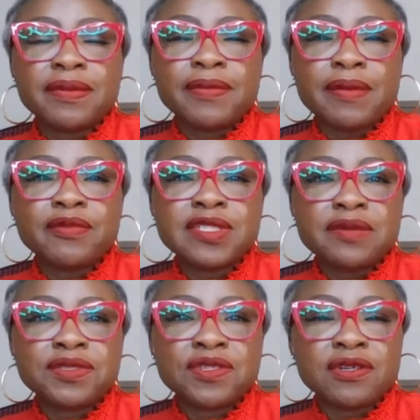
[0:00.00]
They probably would tell
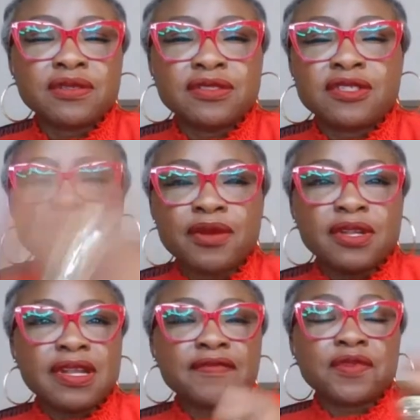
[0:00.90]
me to stop
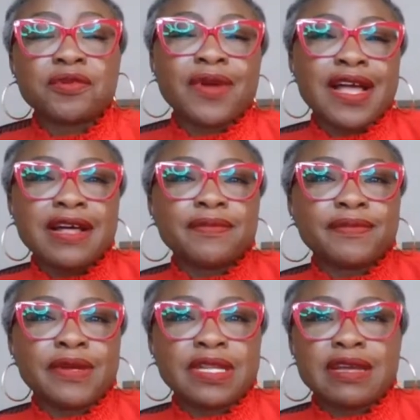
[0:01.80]
calling after a while,
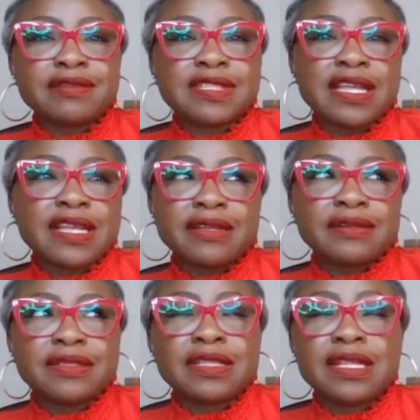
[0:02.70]
but I was like,
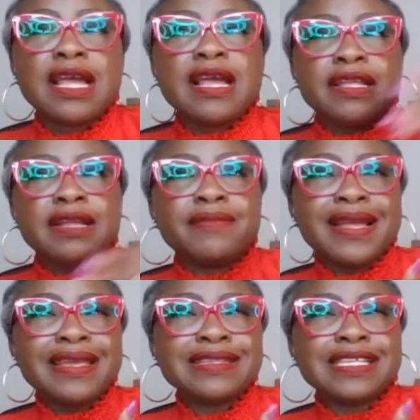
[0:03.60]
in
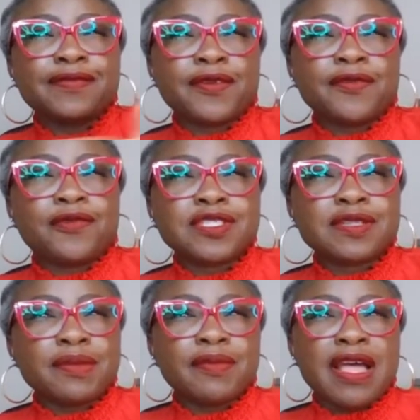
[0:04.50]
my case, that's the very first
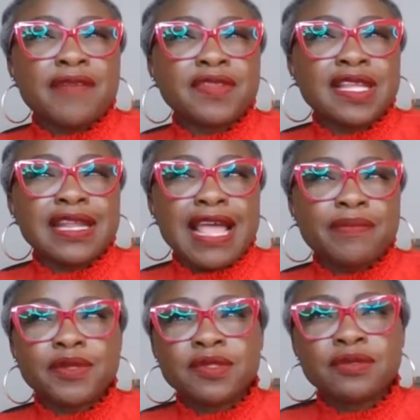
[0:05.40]
time I'm having that
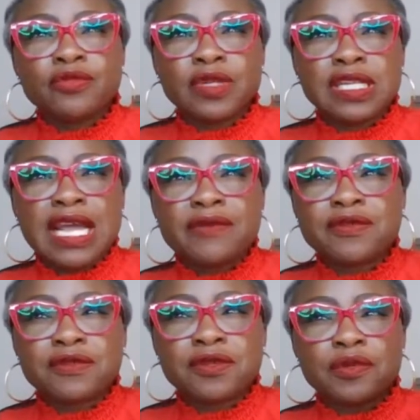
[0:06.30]
happen when an
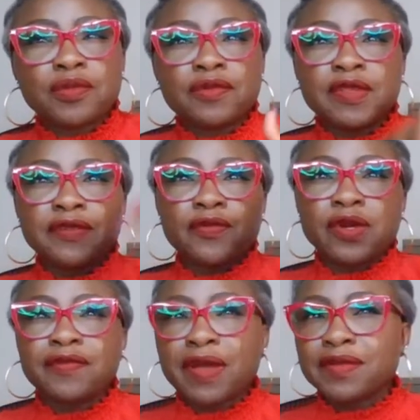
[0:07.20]
I-130 approved and the
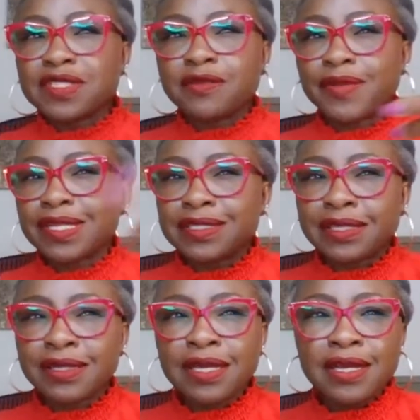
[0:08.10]
45 is still pending.